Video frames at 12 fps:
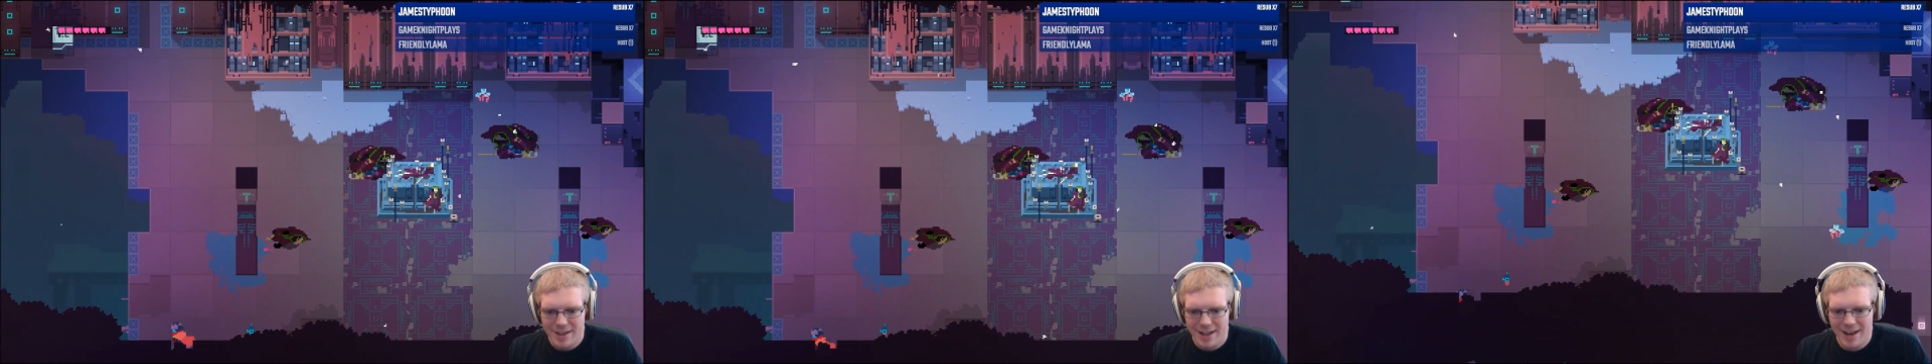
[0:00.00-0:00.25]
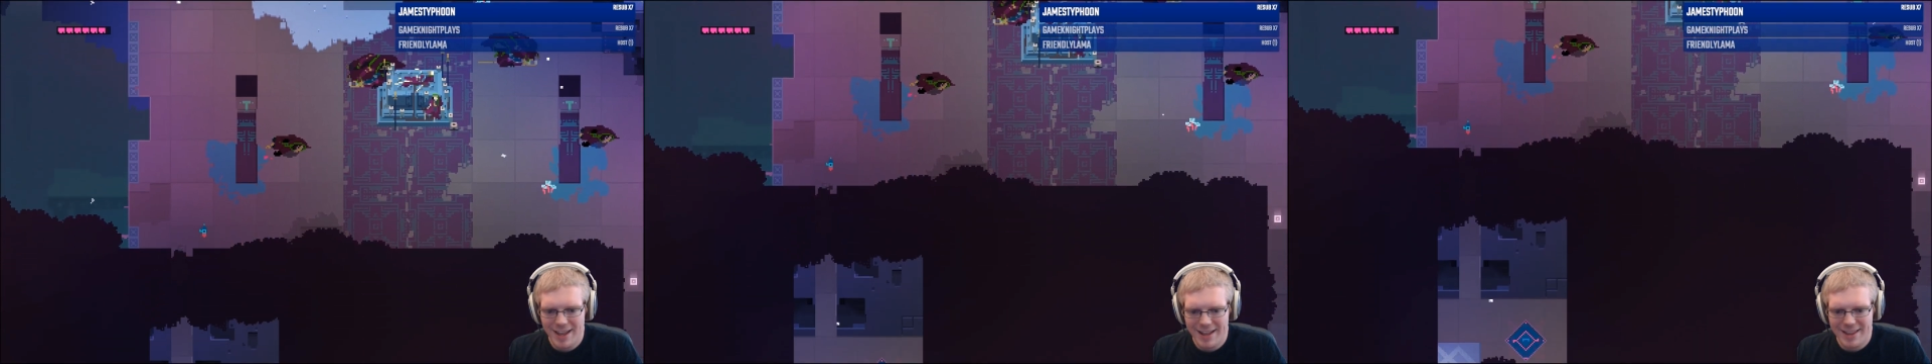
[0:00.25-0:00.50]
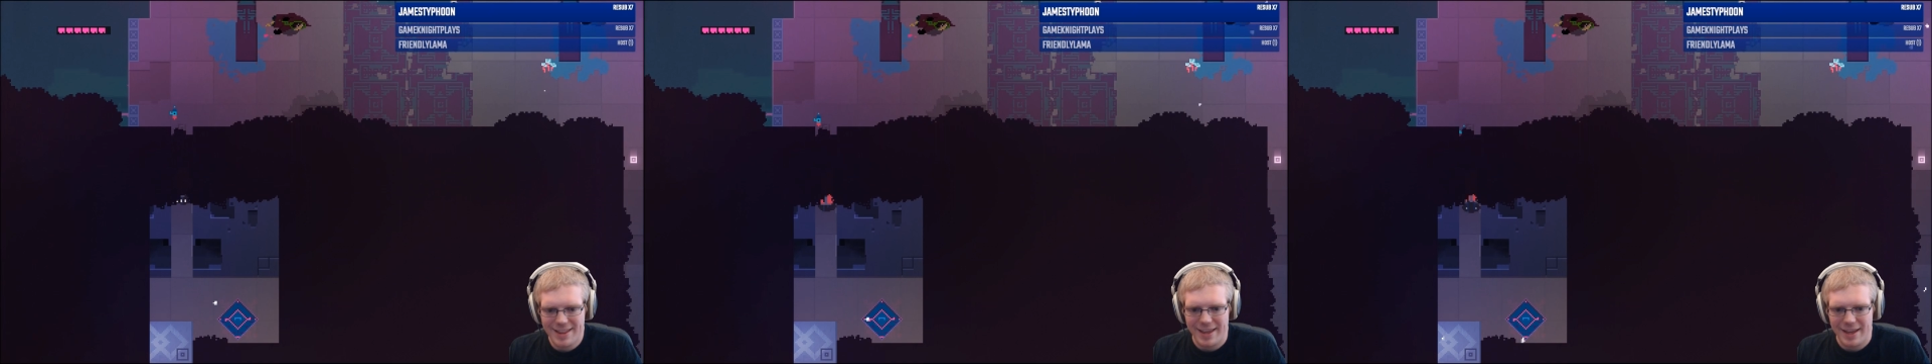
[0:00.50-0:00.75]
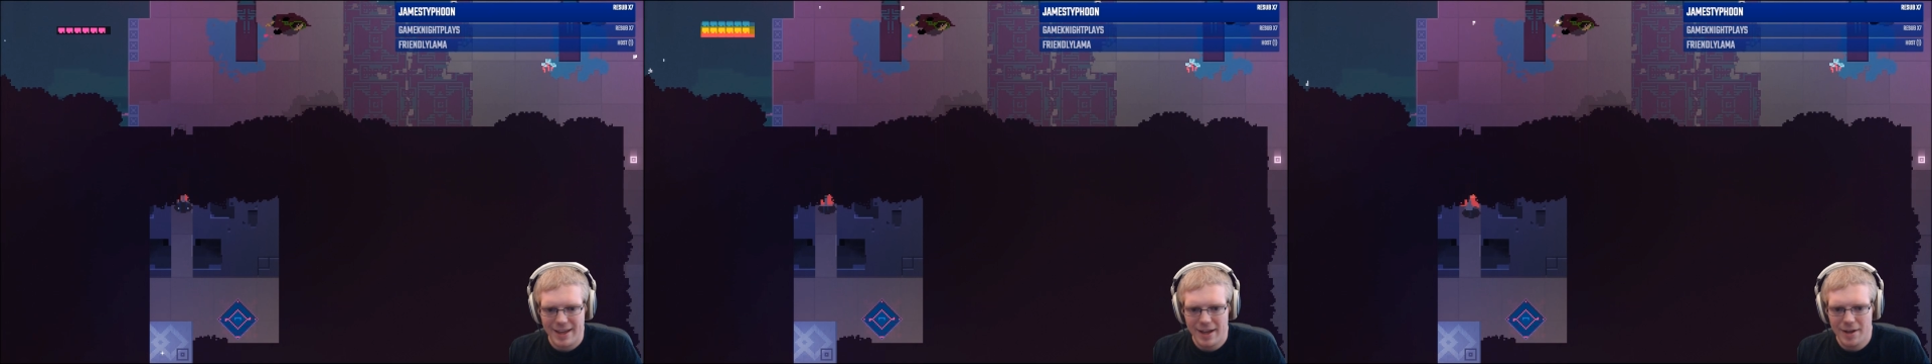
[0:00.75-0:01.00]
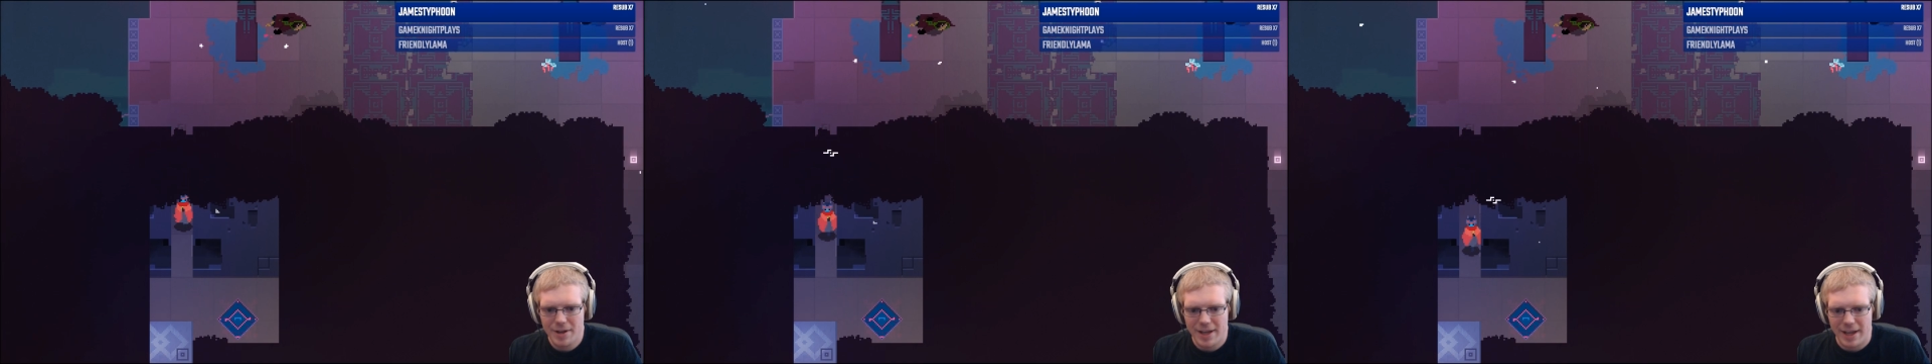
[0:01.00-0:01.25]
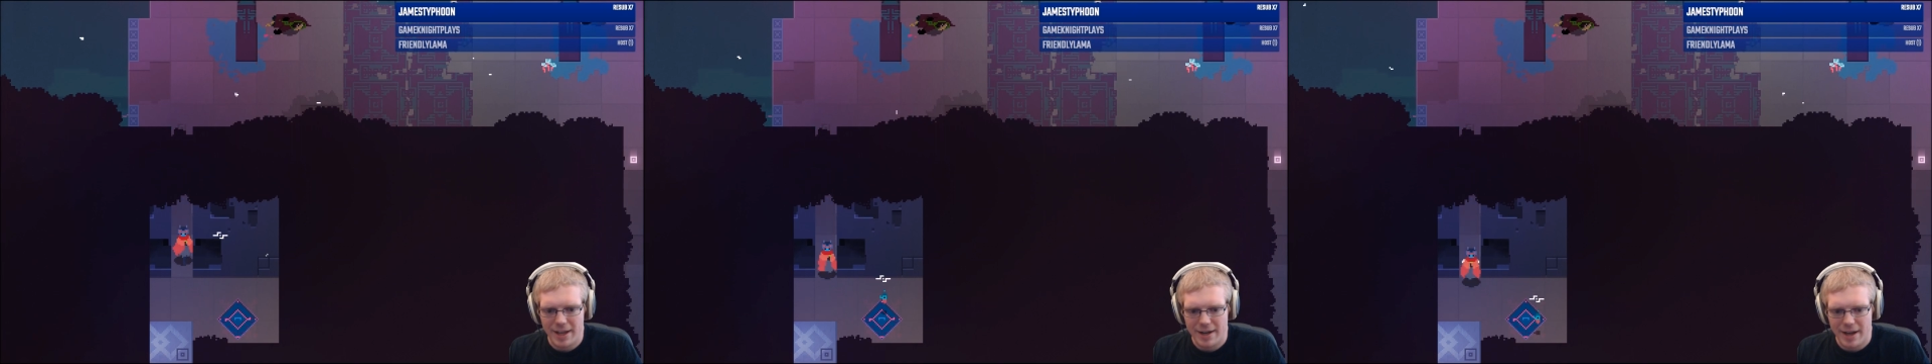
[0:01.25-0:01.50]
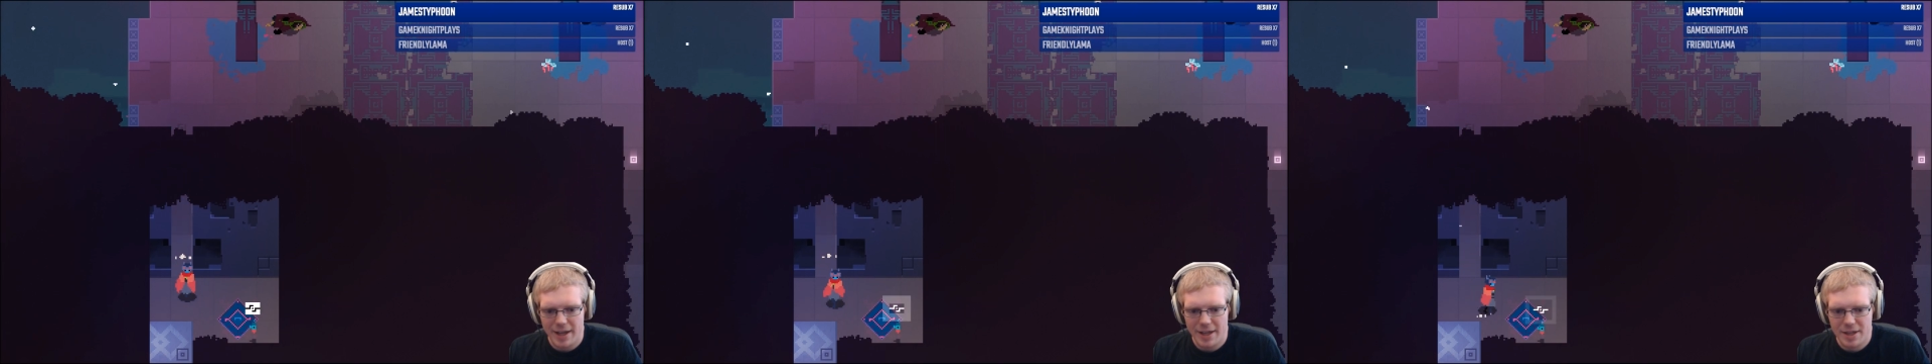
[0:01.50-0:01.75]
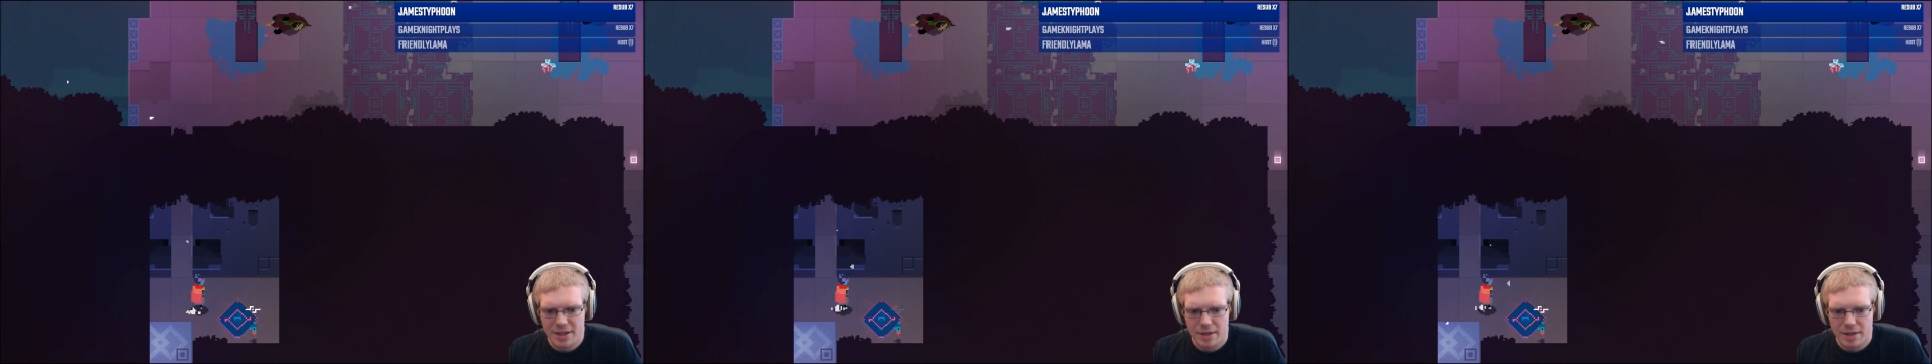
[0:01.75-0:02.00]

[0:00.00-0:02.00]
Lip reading: Let's see. Okay, nice.